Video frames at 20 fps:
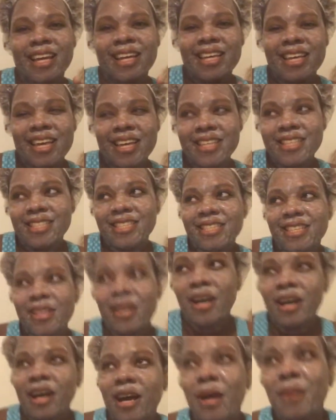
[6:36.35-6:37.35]
Yes.
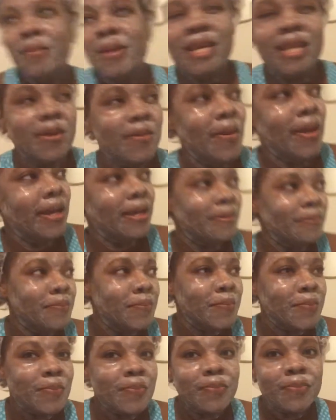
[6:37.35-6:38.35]
Um, anyway,
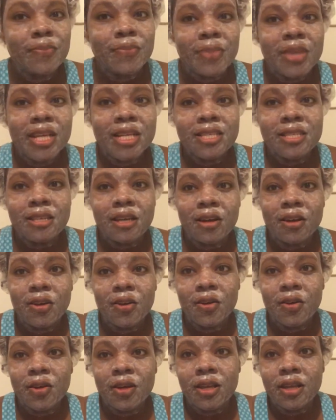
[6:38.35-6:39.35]

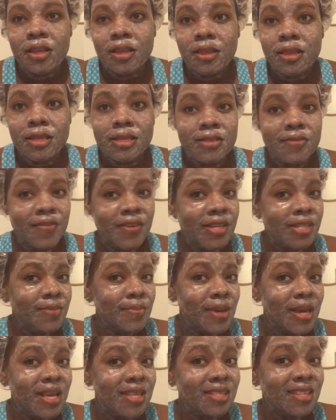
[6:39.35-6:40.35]
so this face
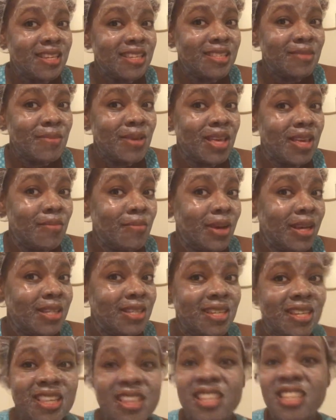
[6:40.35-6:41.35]
mask is making my
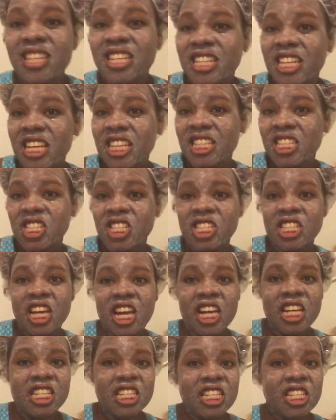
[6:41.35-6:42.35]
teeth look like they're
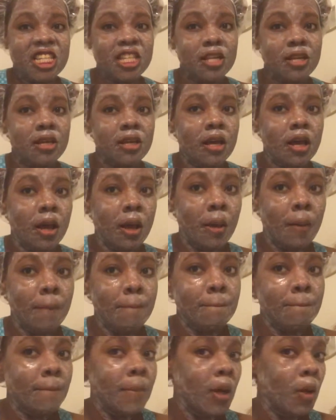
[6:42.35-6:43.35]
not
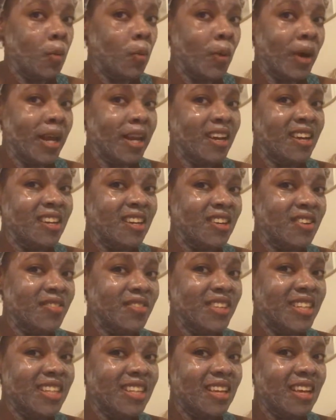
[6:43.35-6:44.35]
um, white enough.
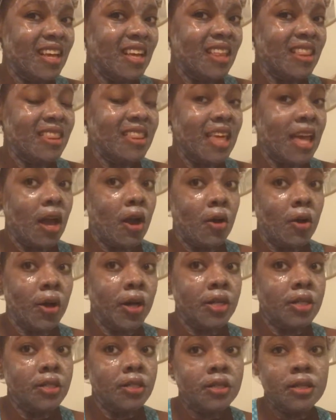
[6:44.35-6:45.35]
They
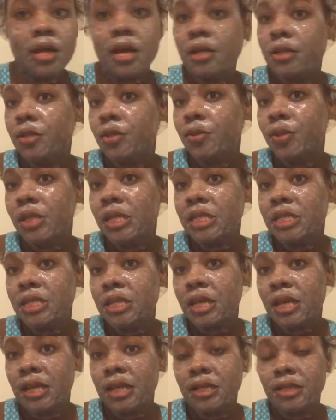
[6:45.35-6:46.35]
aren't. That do need
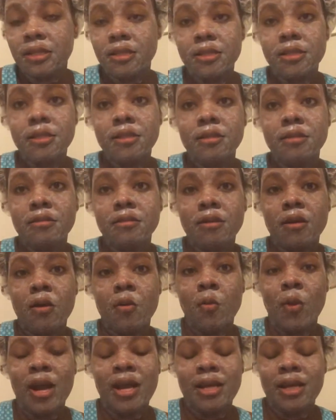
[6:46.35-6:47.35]
to get a
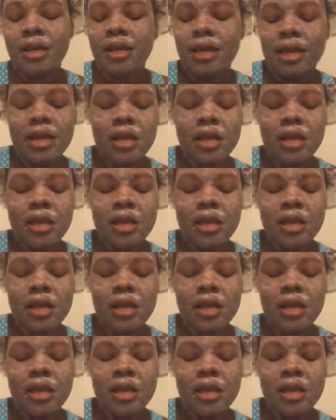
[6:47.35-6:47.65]
whitening.